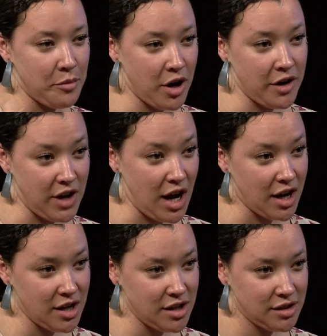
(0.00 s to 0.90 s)
part of
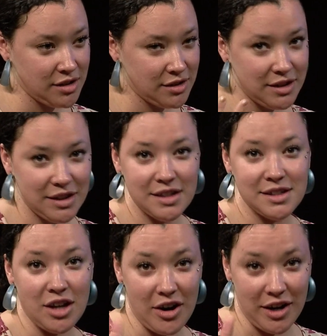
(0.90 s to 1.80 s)
Naga.
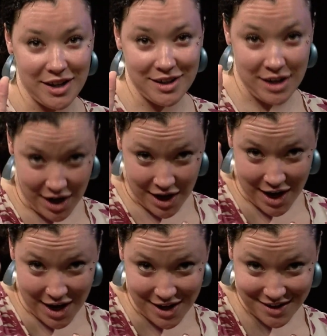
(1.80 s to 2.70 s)
Sorry, not
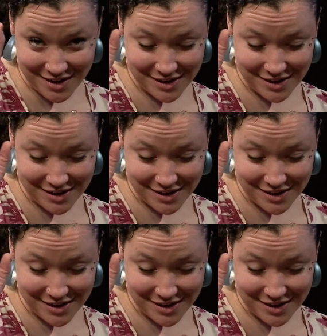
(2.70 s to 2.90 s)
high.